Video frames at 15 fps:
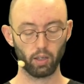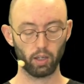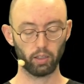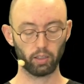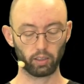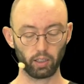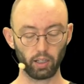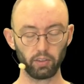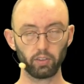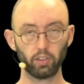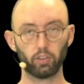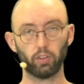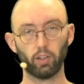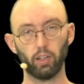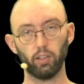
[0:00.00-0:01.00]
In a cluster
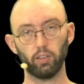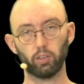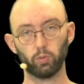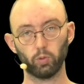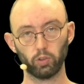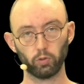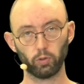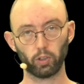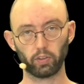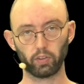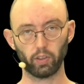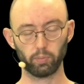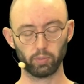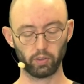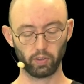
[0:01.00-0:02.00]
trial, you would, for
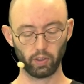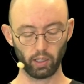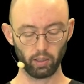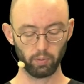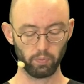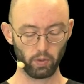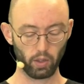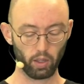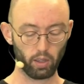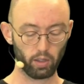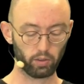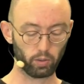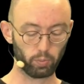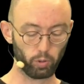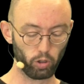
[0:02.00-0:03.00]
example, say,
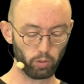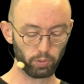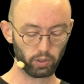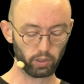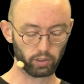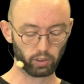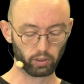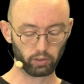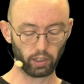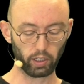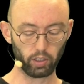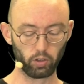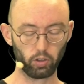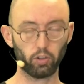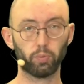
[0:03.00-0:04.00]
the purple and the
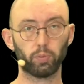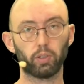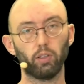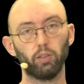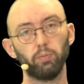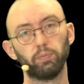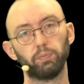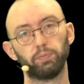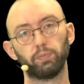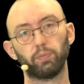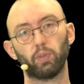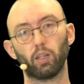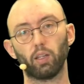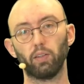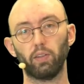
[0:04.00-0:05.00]
gray hospital,
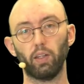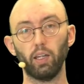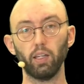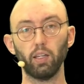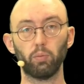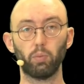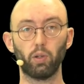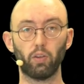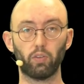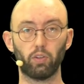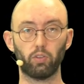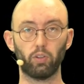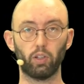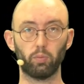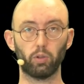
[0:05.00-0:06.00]
they
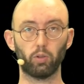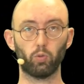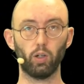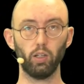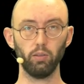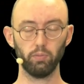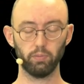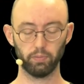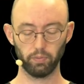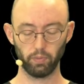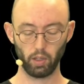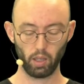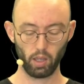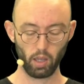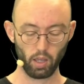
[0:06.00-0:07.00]
administer treatment 1,
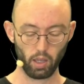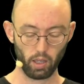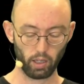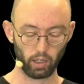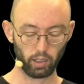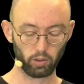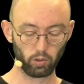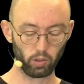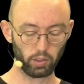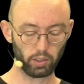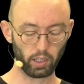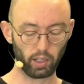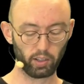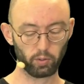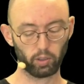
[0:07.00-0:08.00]
and all
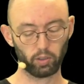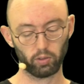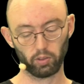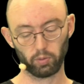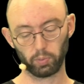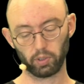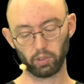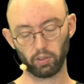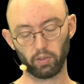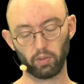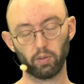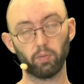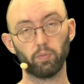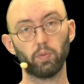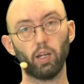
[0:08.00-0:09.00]
the other
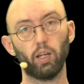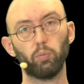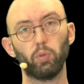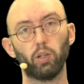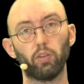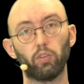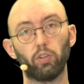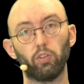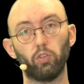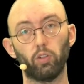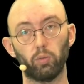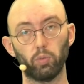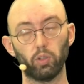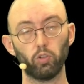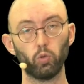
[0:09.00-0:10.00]
hospitals administer
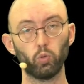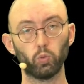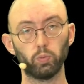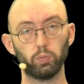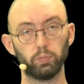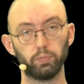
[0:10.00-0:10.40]
treatment 2.